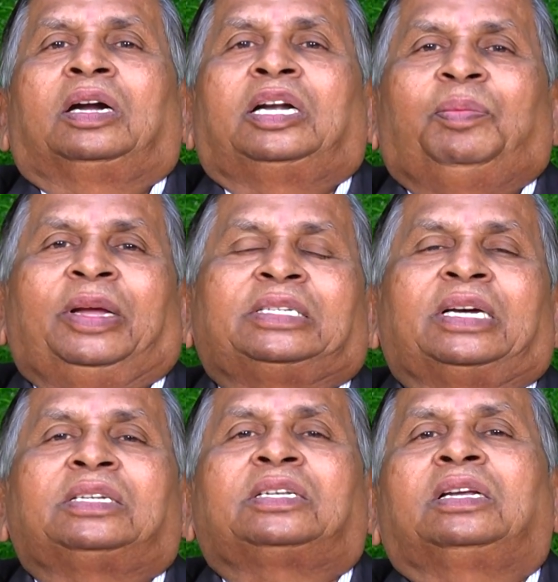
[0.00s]

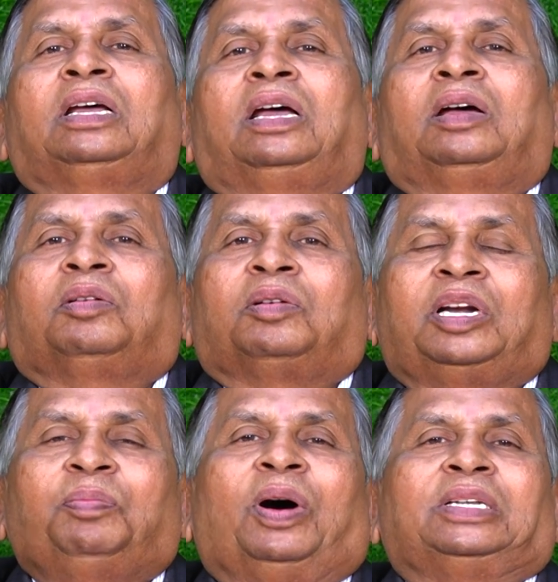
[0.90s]
debentures,
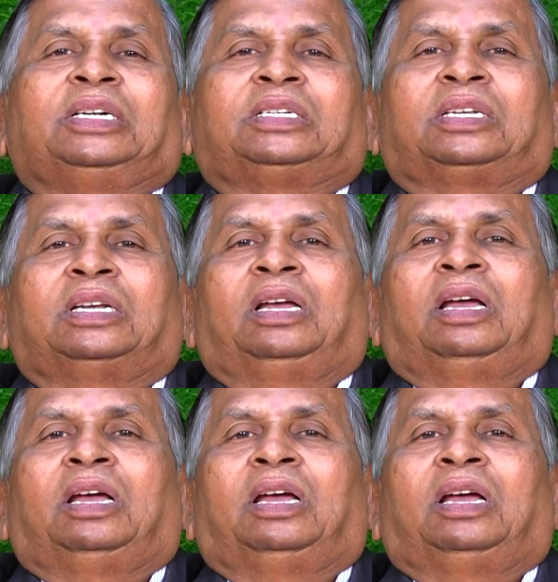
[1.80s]
deposits.